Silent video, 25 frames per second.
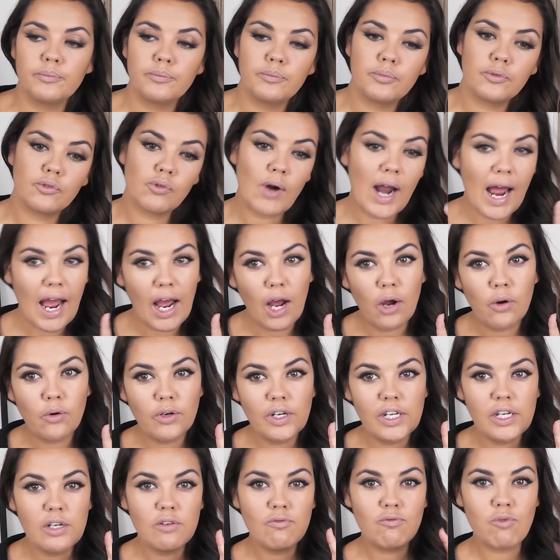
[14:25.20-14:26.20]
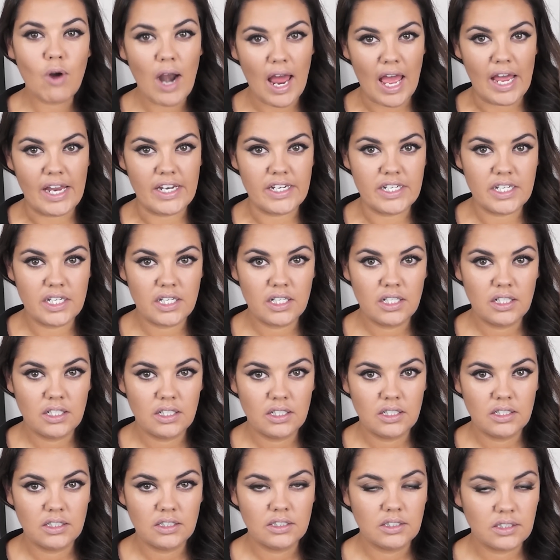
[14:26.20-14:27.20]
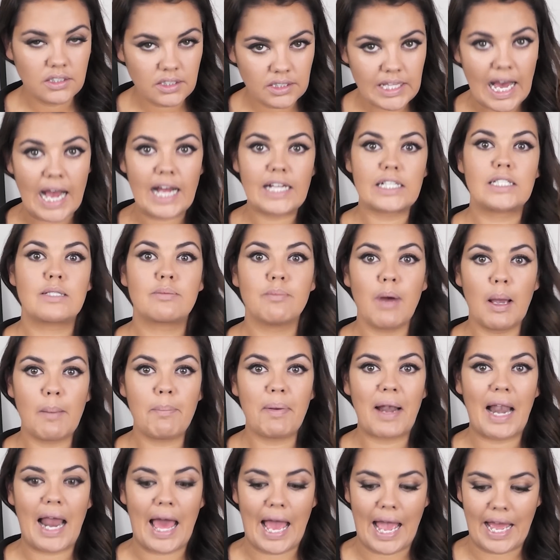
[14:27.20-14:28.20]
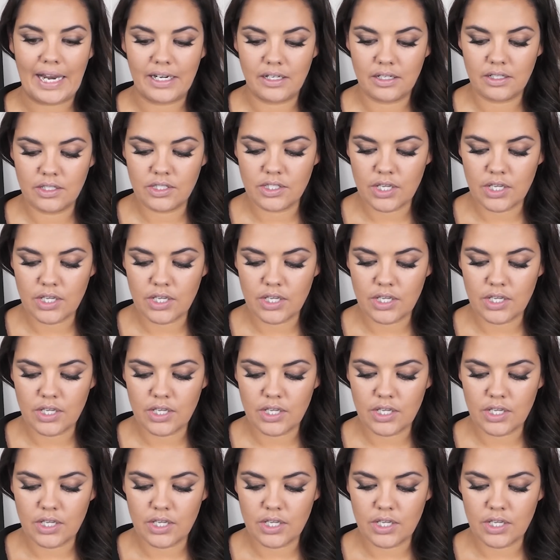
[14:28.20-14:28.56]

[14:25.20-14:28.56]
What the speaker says: brownie red. That's my plan.